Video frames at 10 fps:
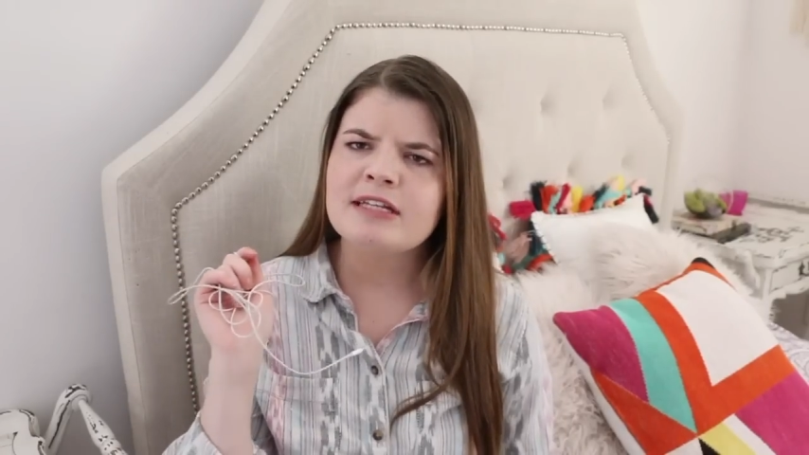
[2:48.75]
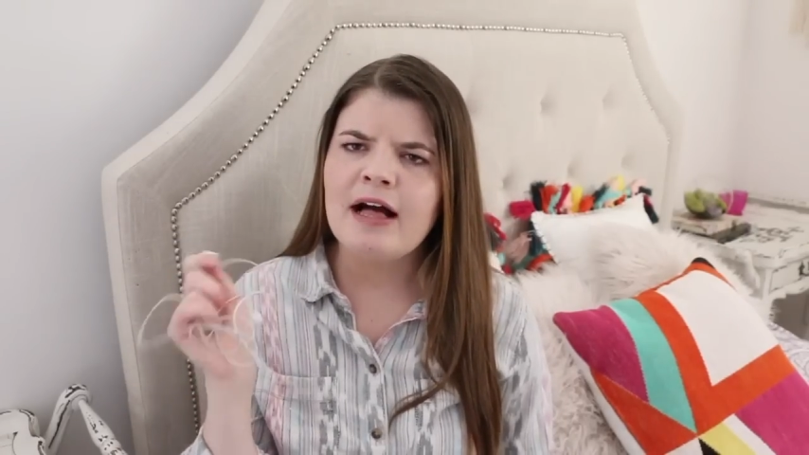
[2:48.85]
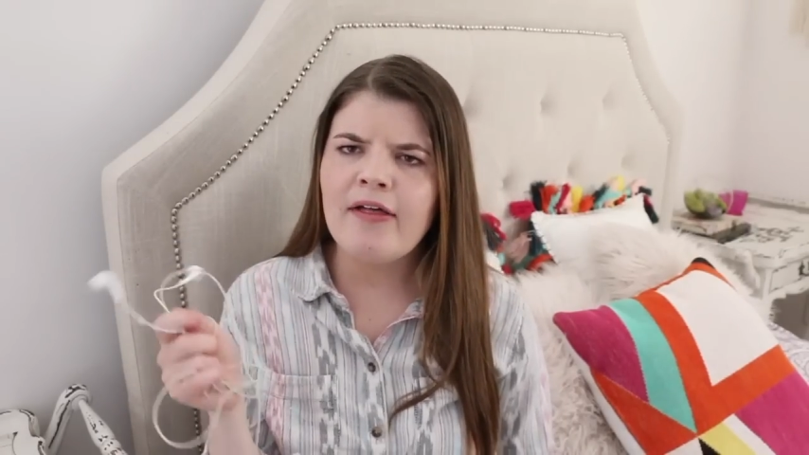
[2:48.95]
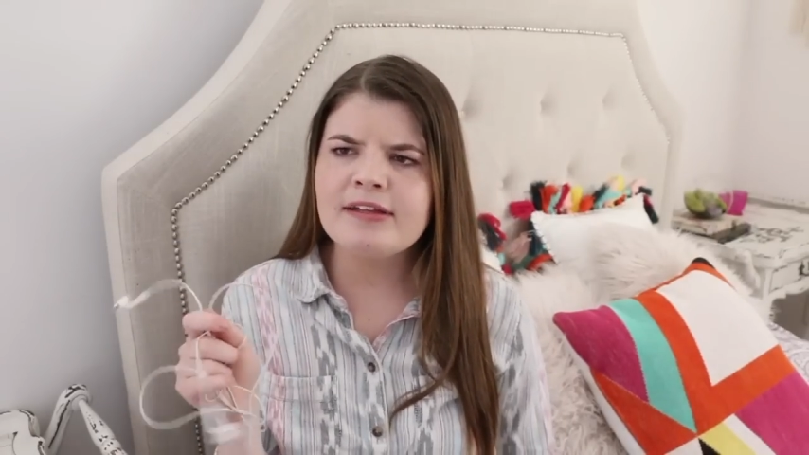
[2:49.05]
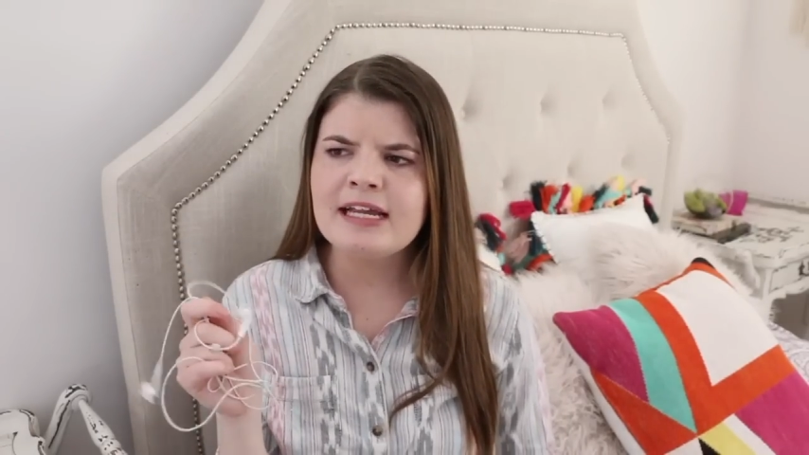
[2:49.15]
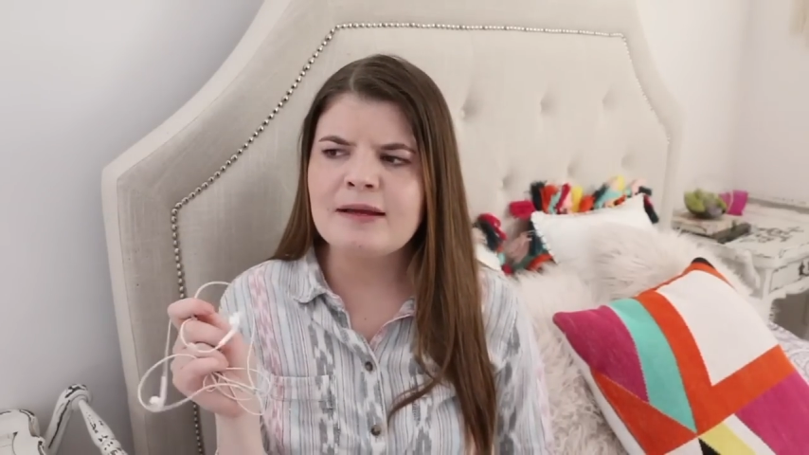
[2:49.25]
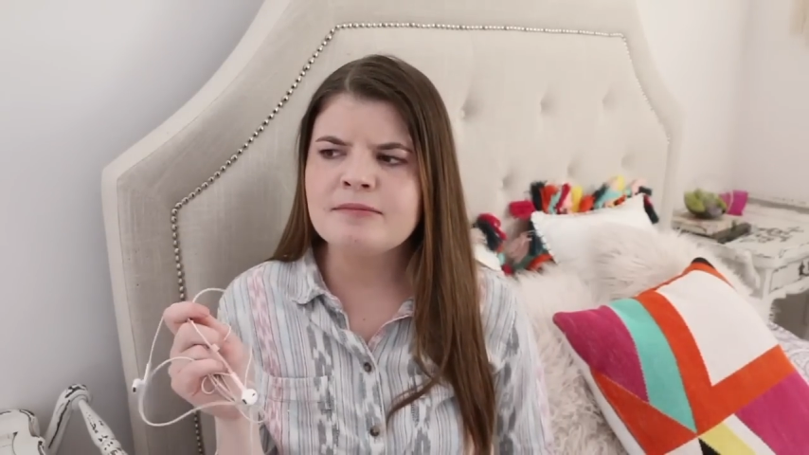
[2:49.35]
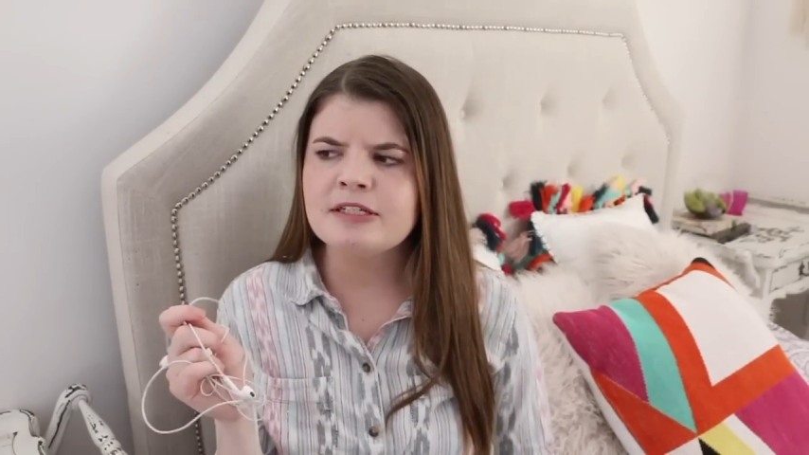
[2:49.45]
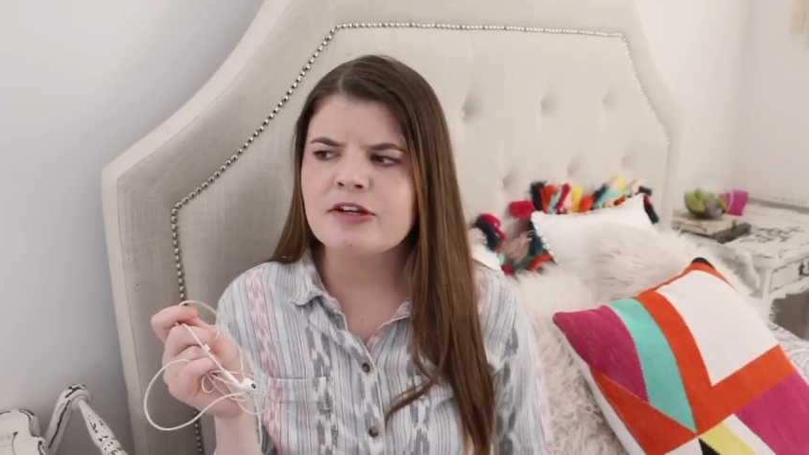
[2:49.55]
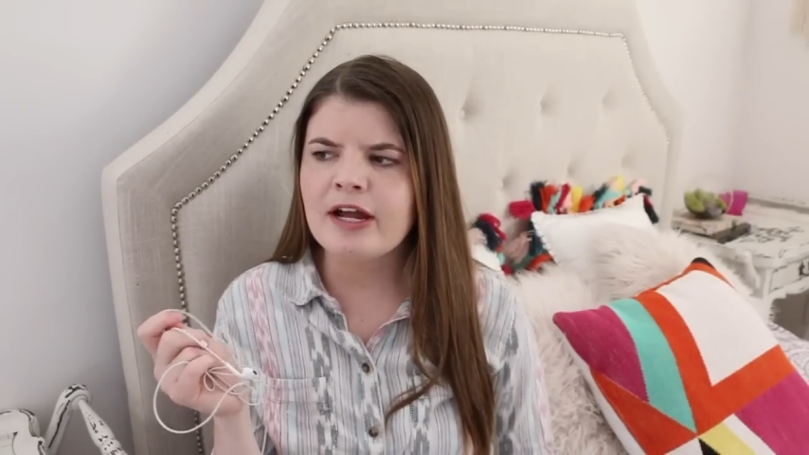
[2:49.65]
A lot of the
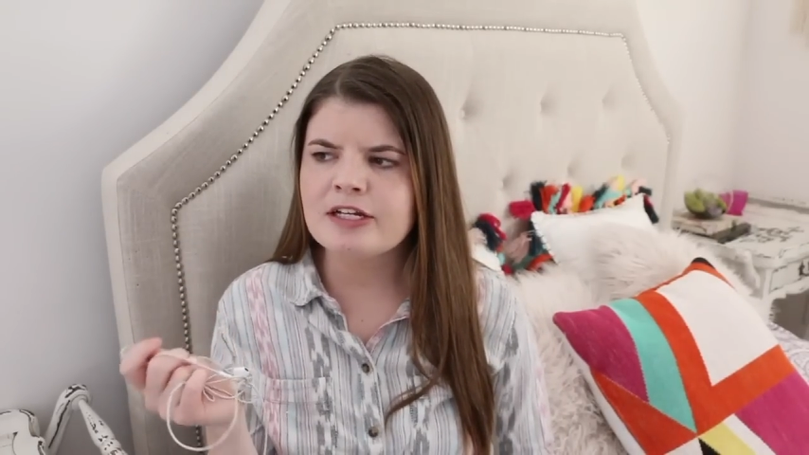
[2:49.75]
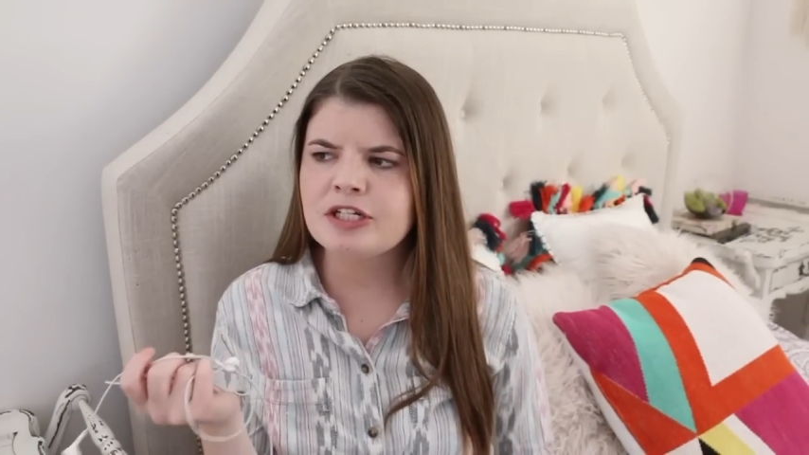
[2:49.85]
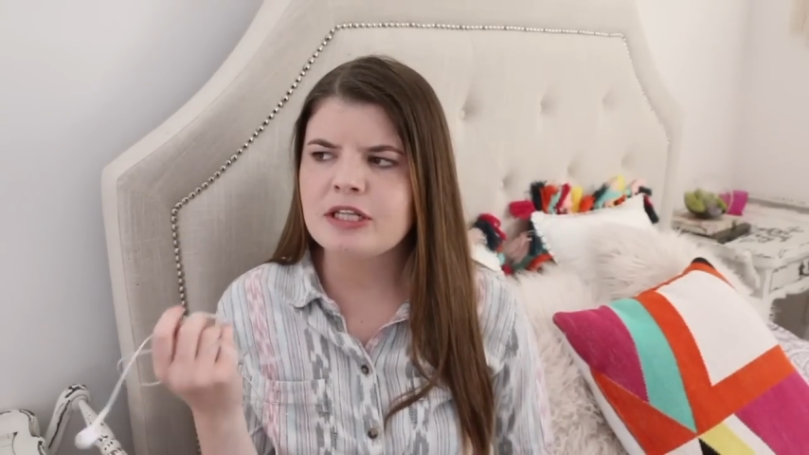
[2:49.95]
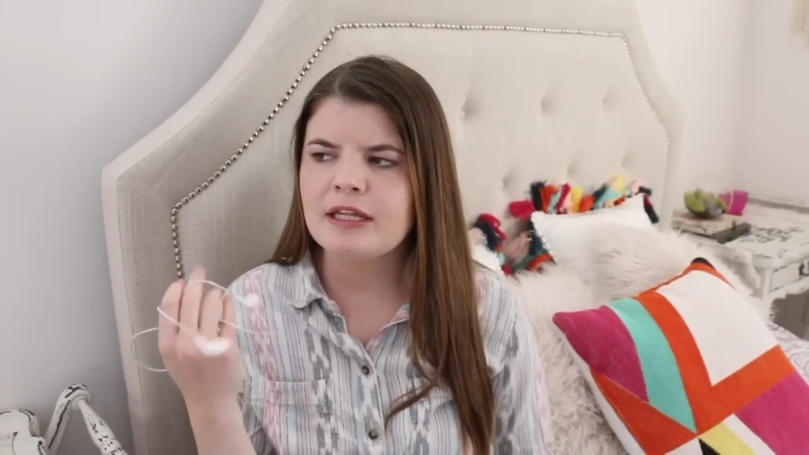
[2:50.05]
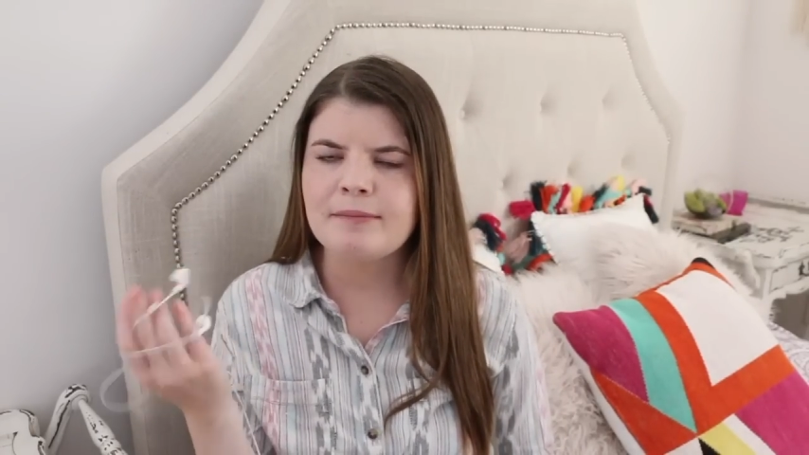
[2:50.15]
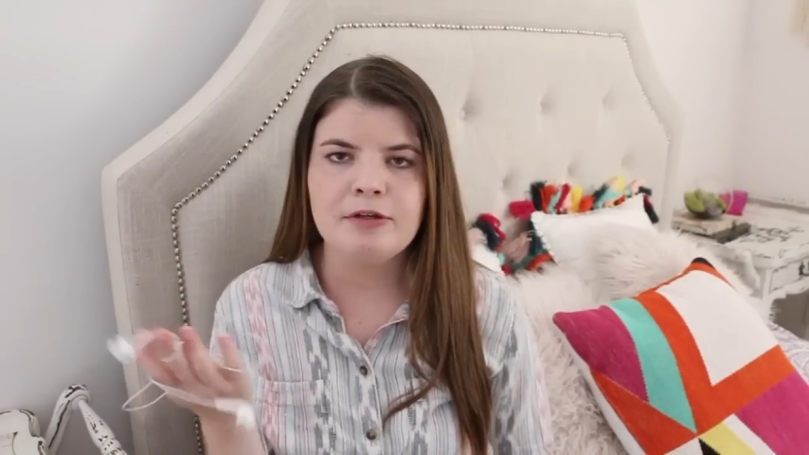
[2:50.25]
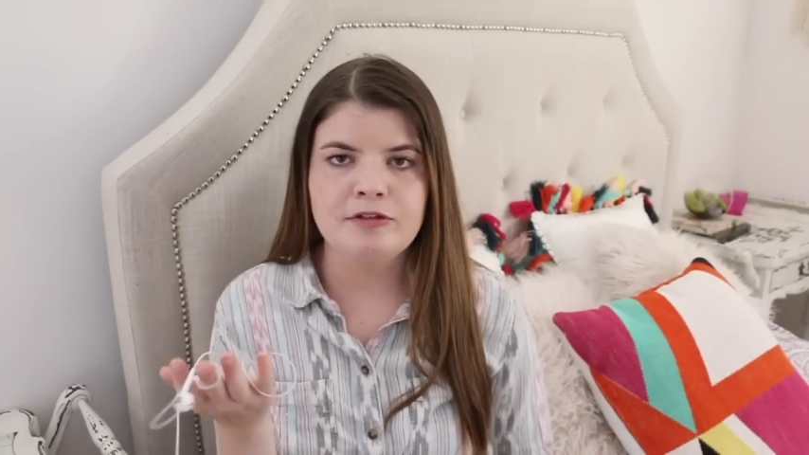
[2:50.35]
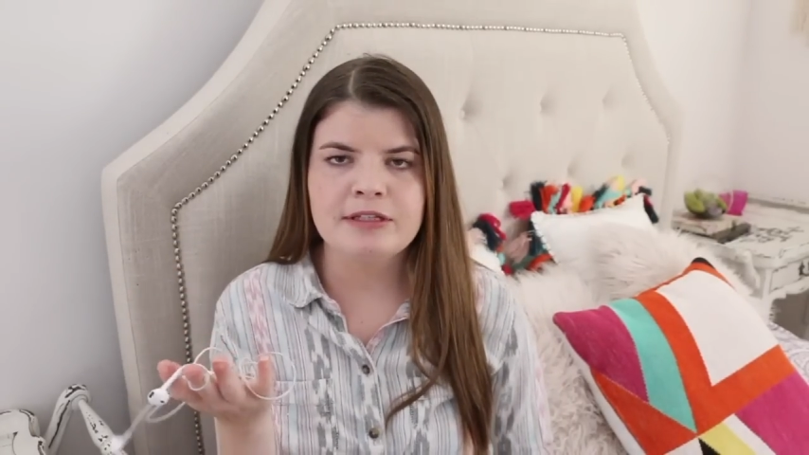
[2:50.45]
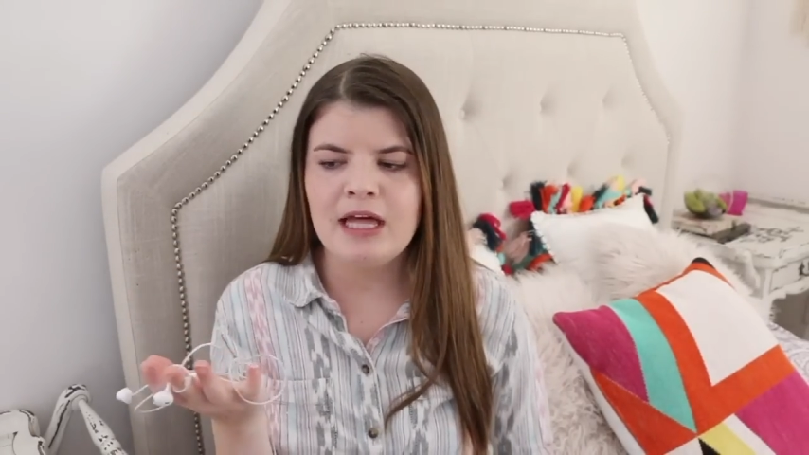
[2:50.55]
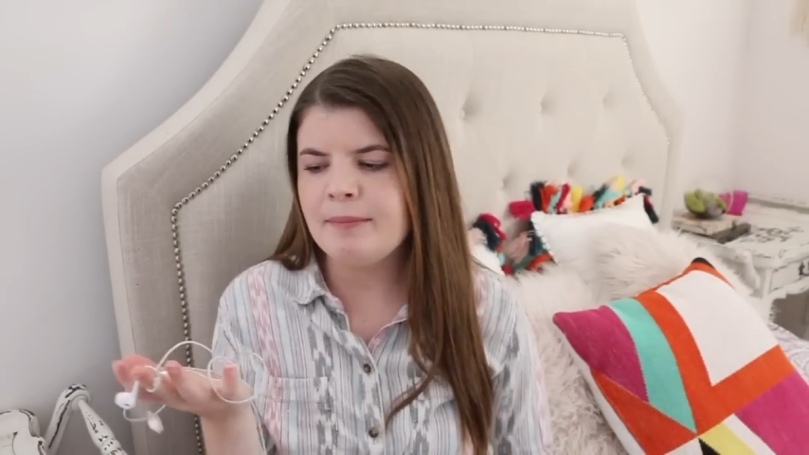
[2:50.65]
times these are actually like I'm
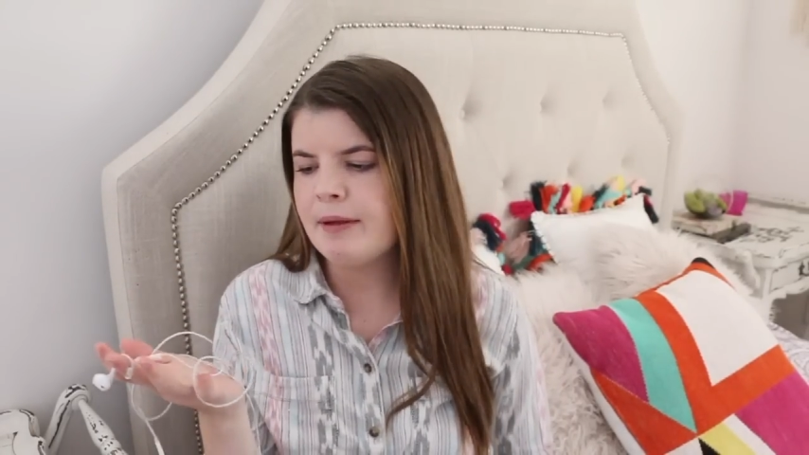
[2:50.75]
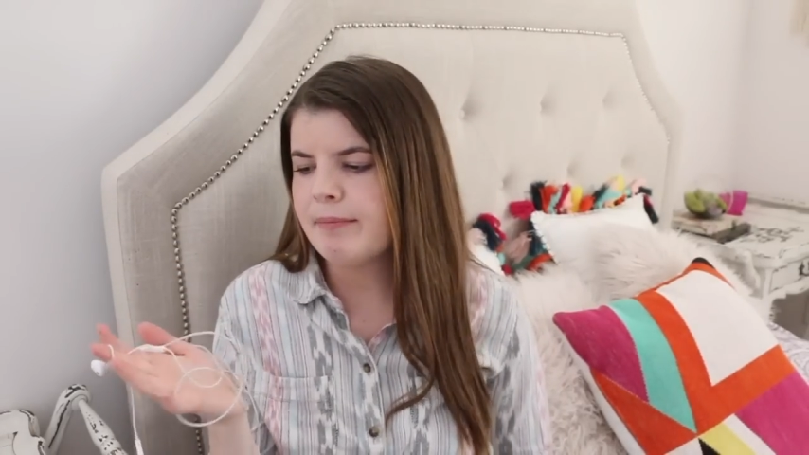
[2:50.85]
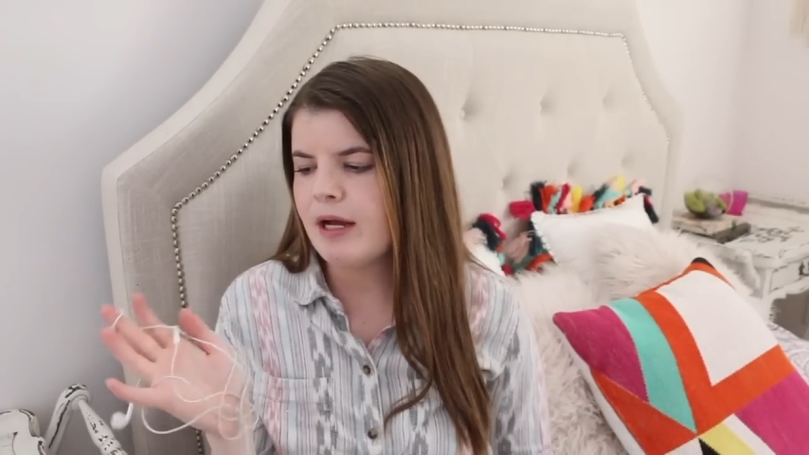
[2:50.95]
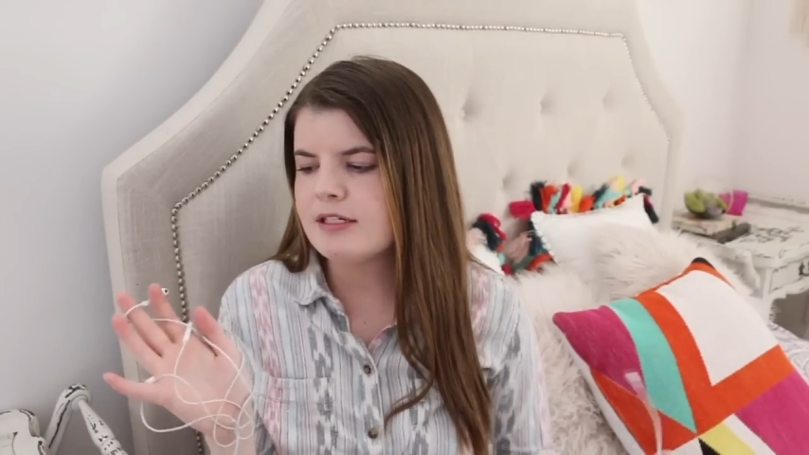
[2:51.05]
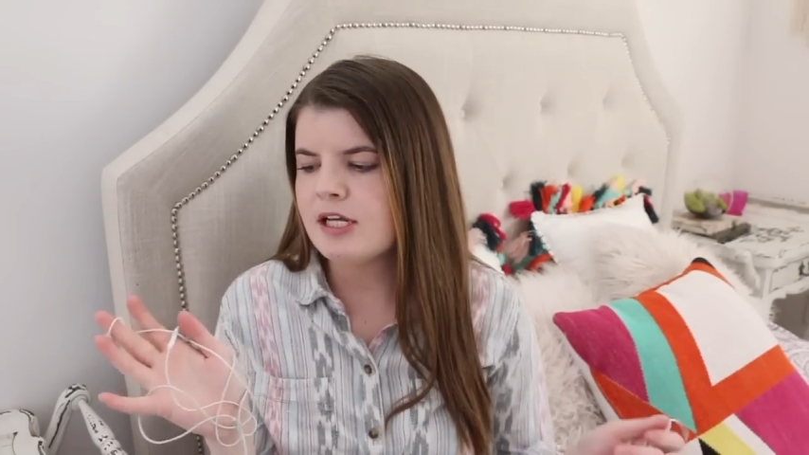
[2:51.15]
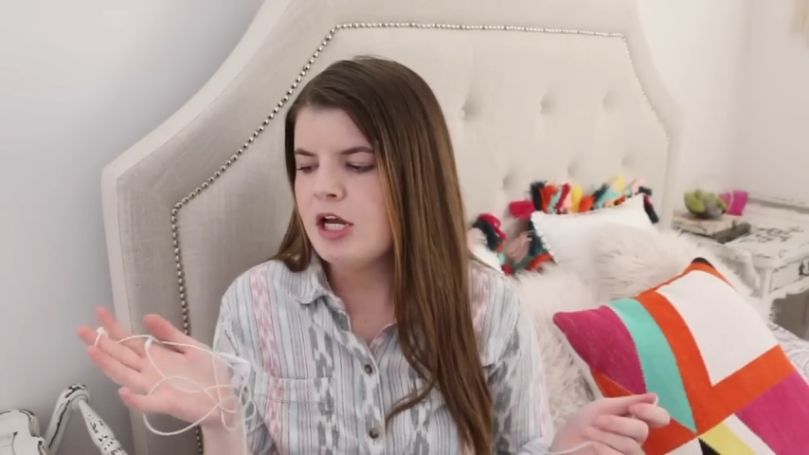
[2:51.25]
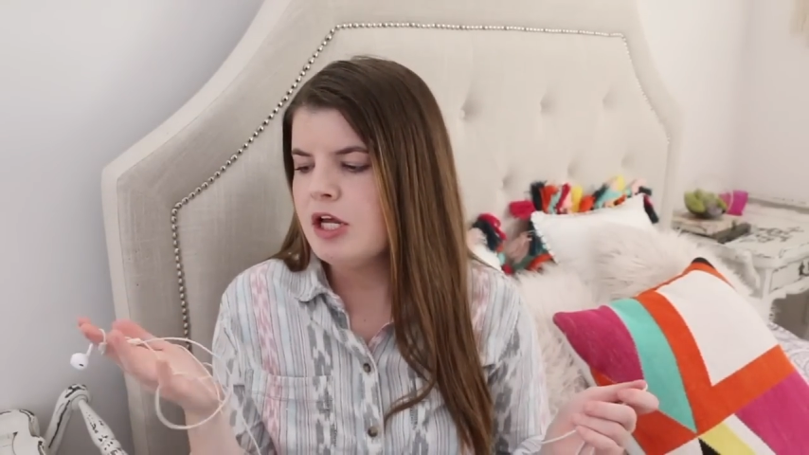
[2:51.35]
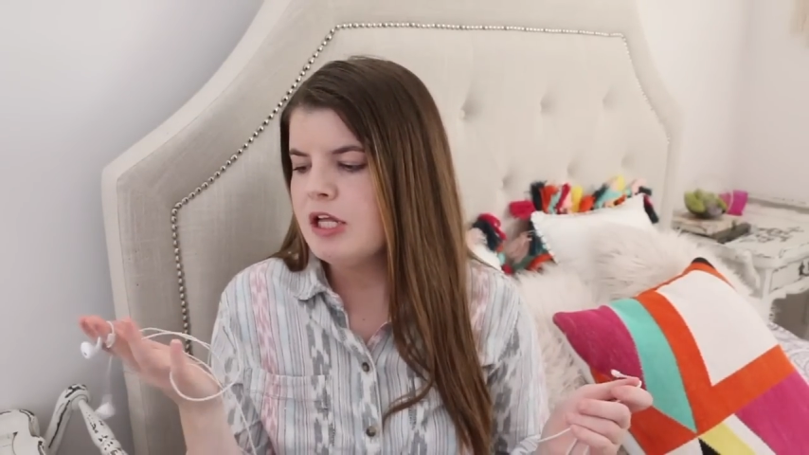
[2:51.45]
using them, but